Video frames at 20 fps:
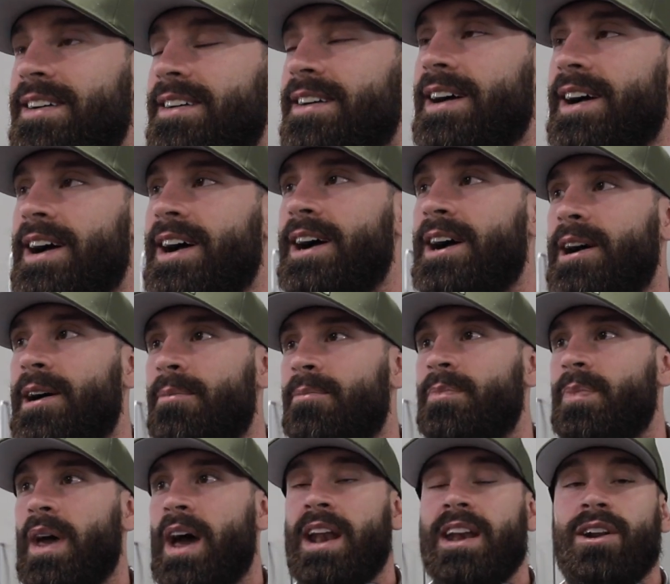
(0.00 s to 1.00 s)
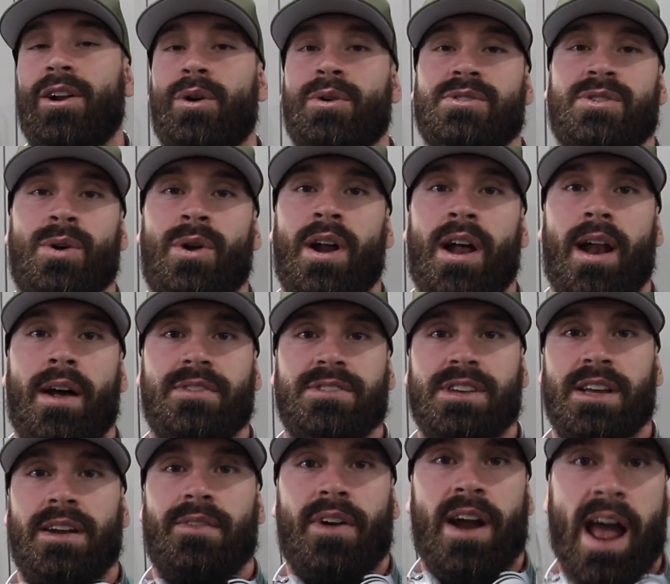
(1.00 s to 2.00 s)
Um, I didn't know what was going on.
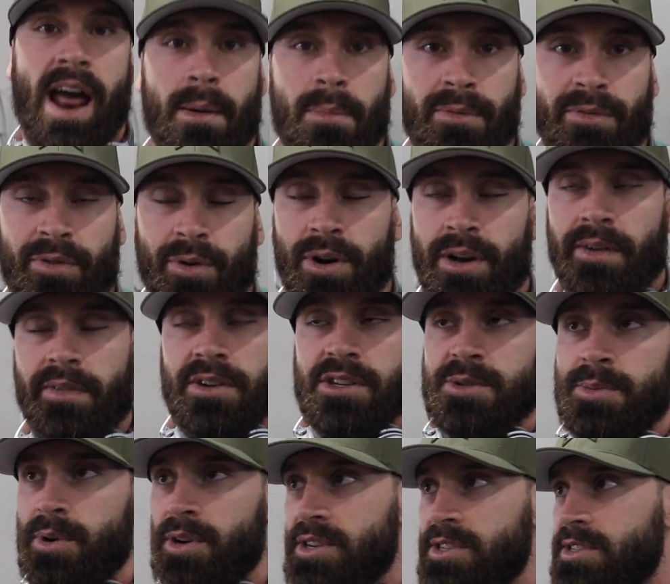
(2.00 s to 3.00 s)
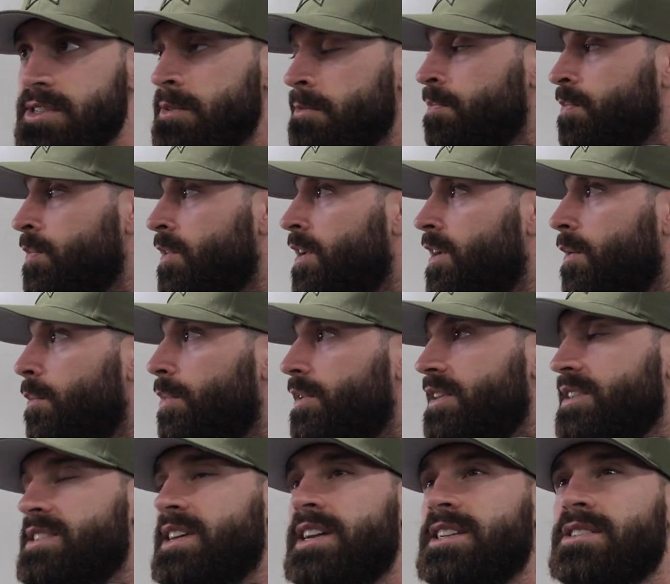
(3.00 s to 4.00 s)
Obviously, I never had it before, I never experienced. But
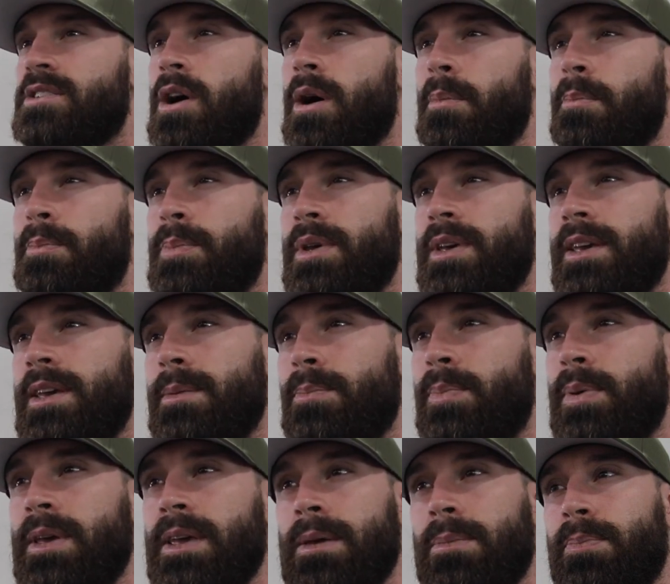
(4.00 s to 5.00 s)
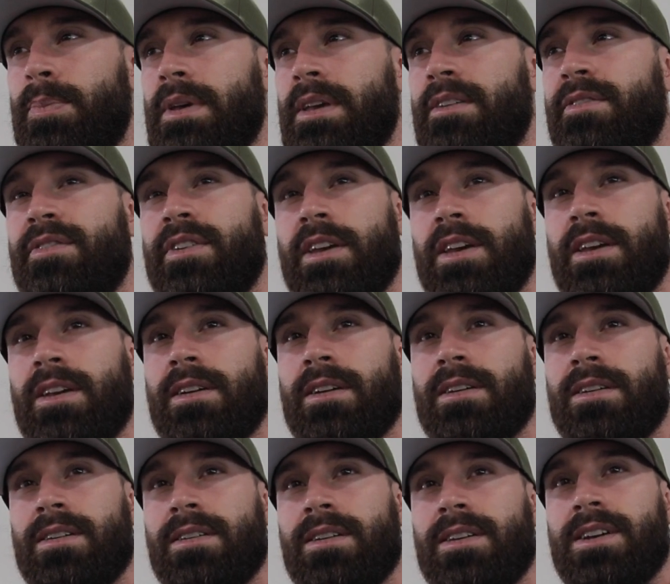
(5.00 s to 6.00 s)
they said it's called B P P V.
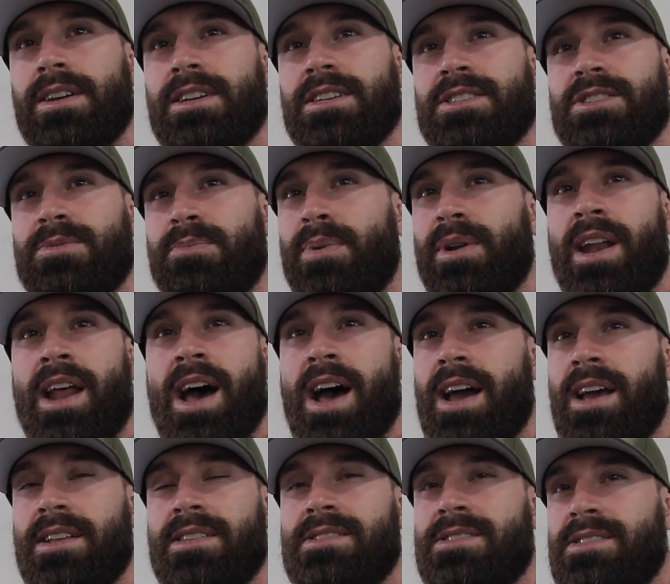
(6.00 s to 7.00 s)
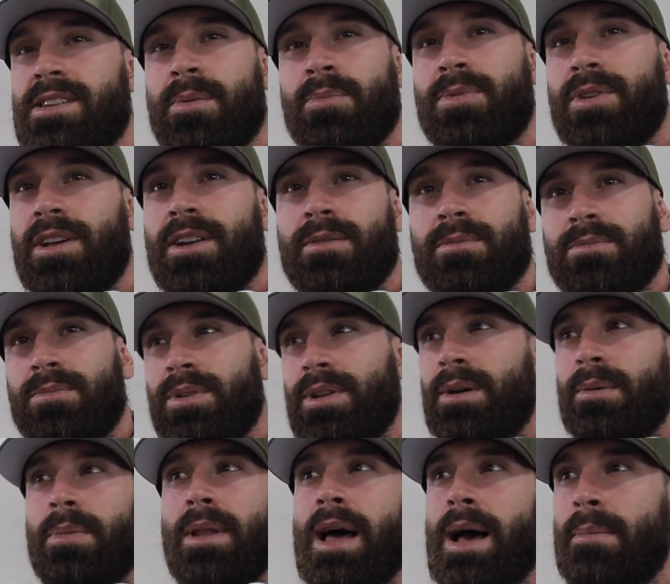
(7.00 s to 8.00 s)
It's benign something
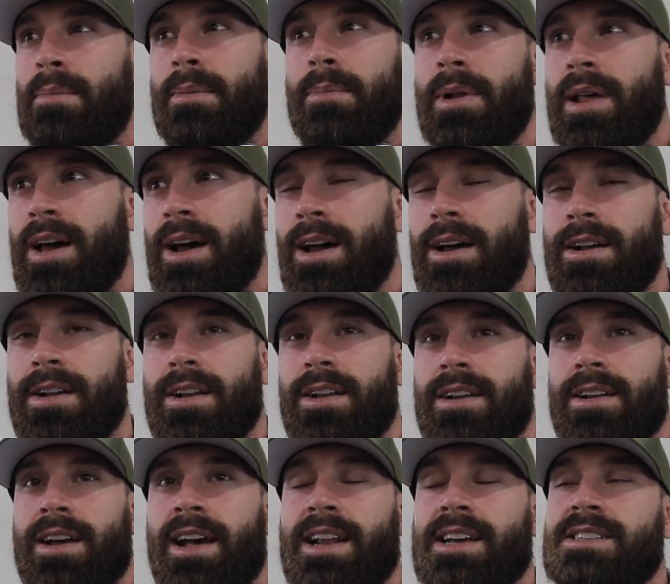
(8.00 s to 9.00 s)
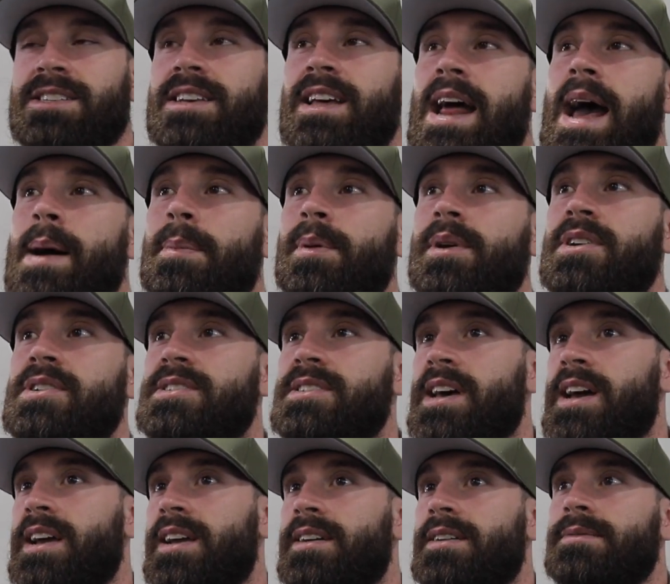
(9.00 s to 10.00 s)
blah blah blah blah. And this could happen because
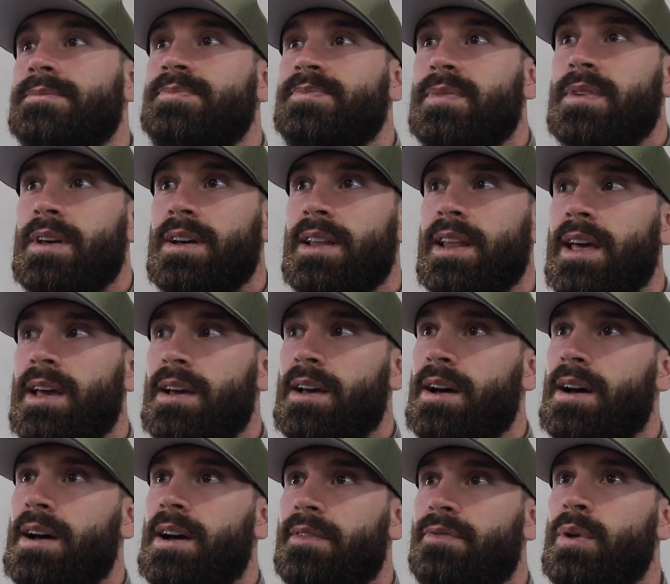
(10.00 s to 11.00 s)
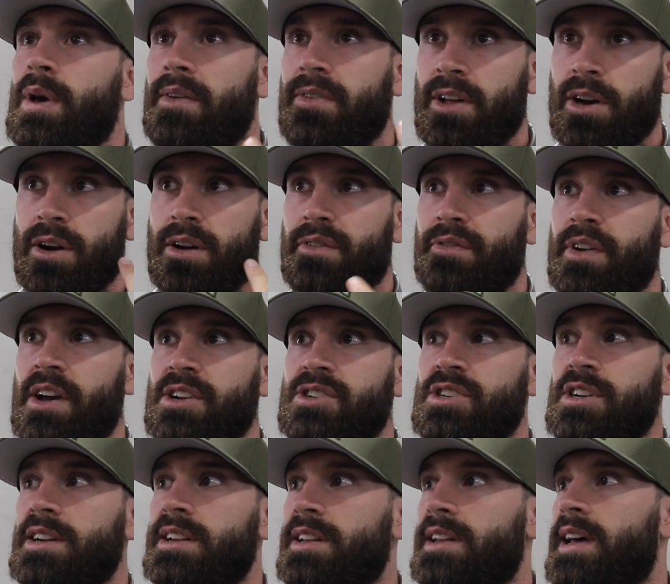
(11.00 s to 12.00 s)
like, like uh, if you have an ear
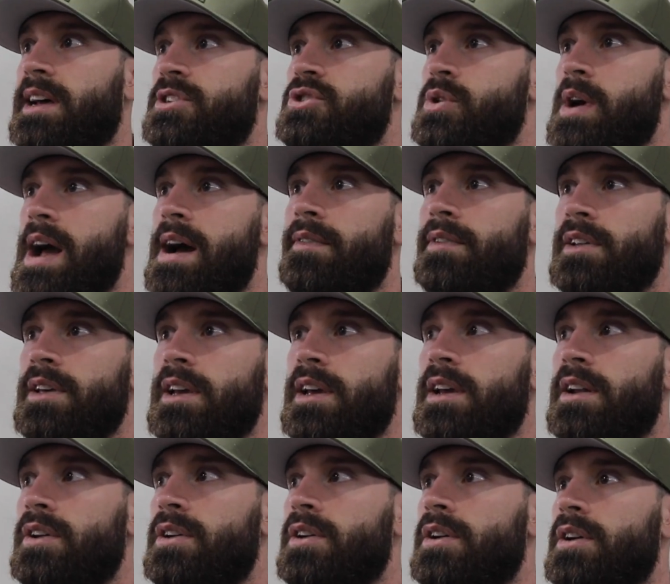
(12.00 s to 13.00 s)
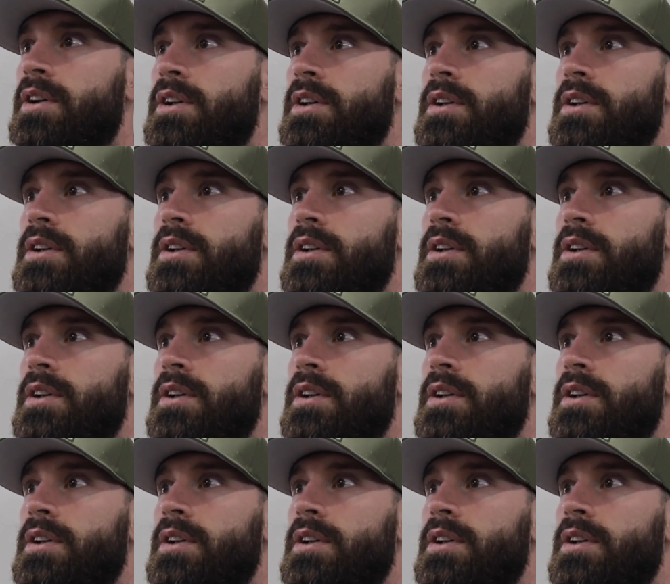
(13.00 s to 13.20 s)
infection and like traveling or